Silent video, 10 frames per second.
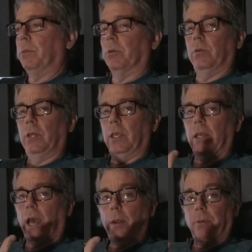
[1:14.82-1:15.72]
people who
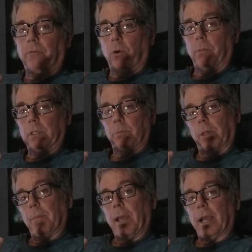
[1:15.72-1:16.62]
need high performance
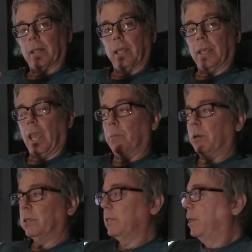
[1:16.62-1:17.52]
playback, like
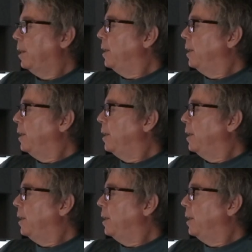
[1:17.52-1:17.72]
gamers.